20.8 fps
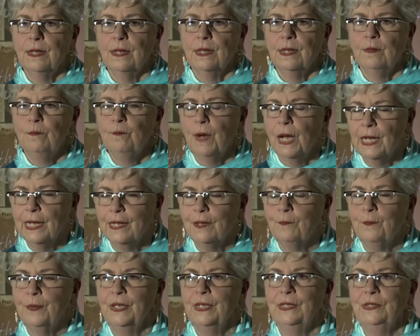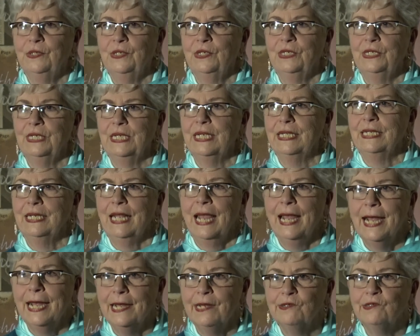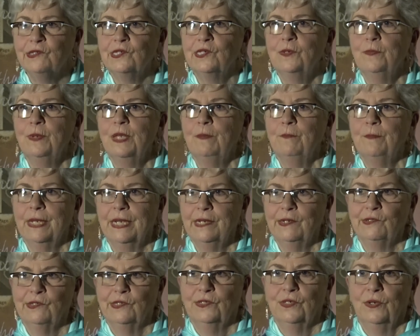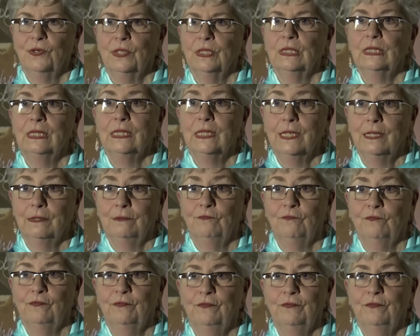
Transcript: in my opinion, it has to be based on love.